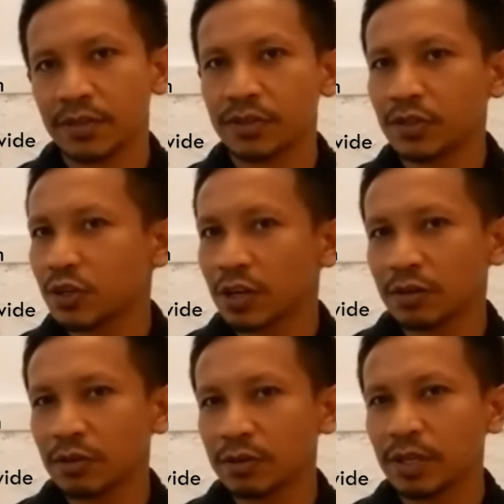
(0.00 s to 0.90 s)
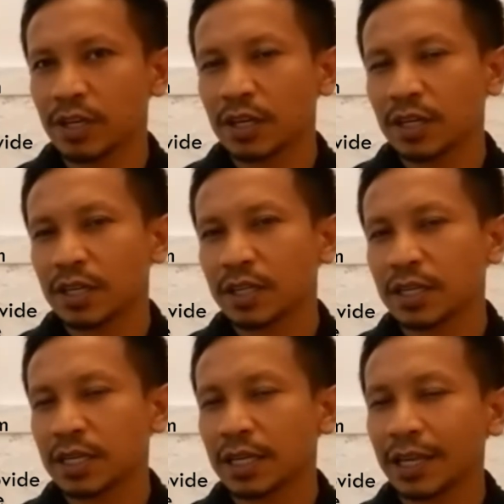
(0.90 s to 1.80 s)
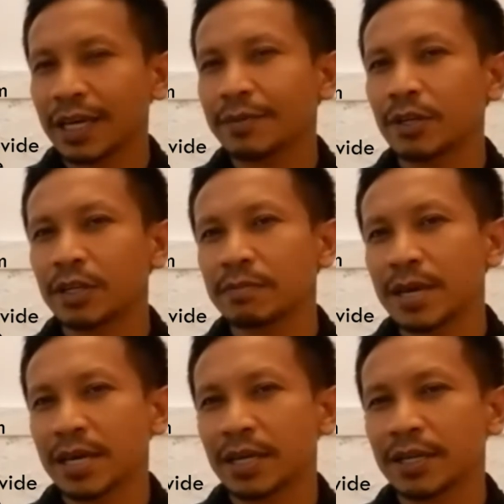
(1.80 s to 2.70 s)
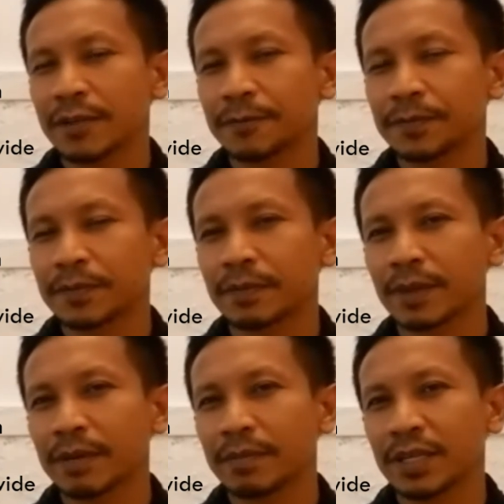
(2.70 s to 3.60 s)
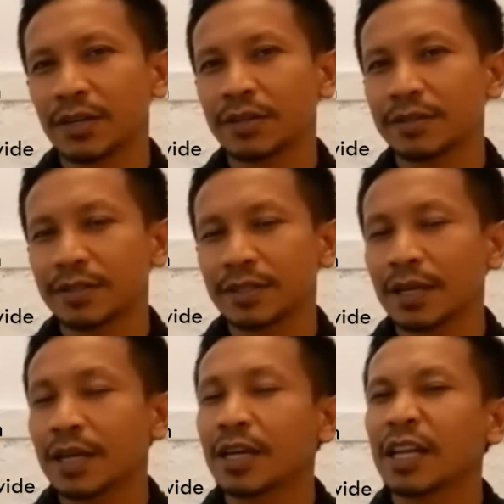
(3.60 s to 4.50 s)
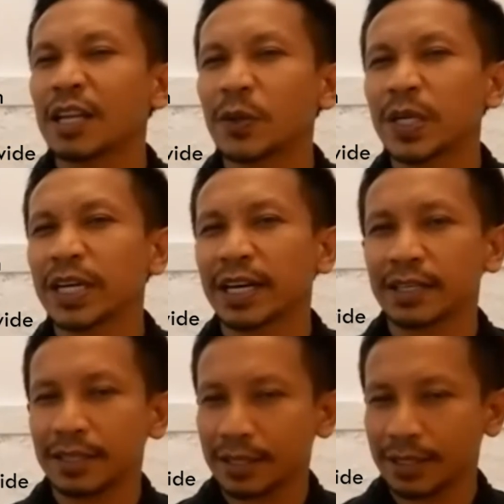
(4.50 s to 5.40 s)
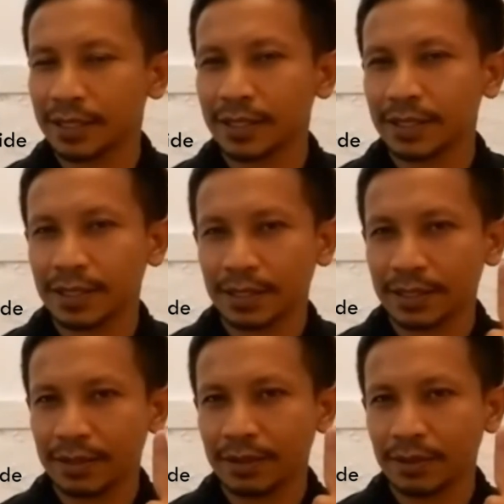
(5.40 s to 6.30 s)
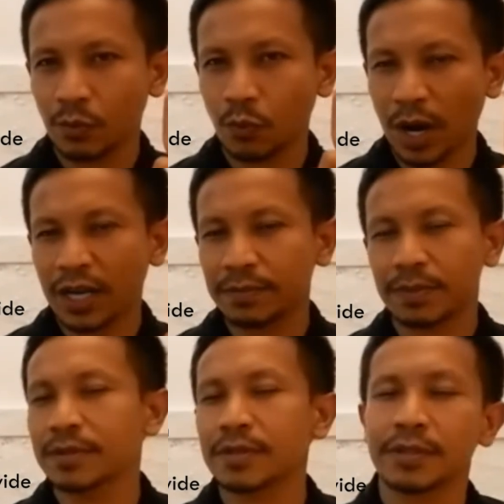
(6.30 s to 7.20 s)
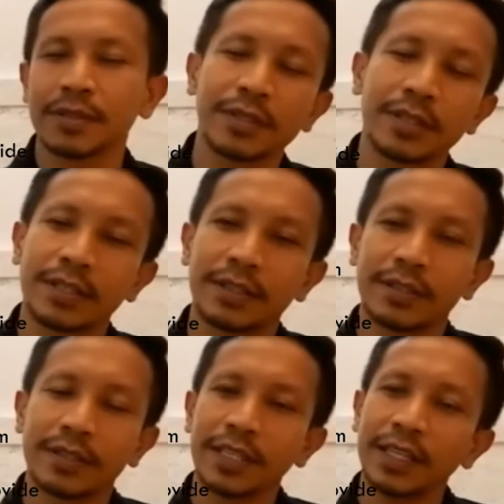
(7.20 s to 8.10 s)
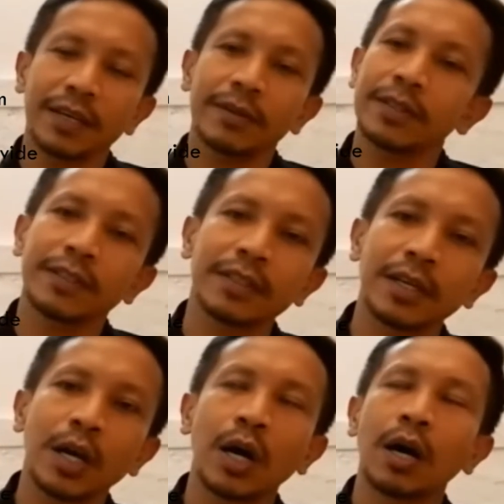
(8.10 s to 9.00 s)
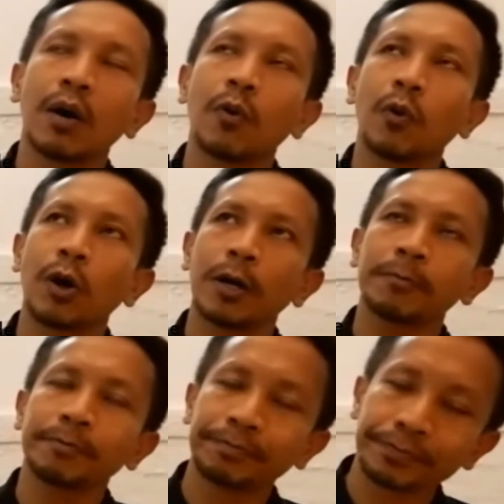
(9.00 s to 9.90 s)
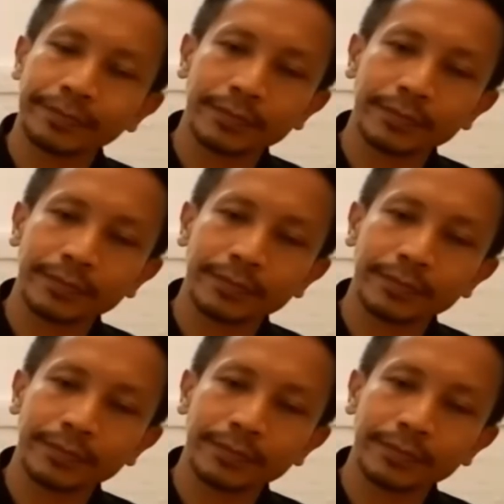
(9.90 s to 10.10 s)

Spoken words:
because the claim only made because looking at one person. See that one? Or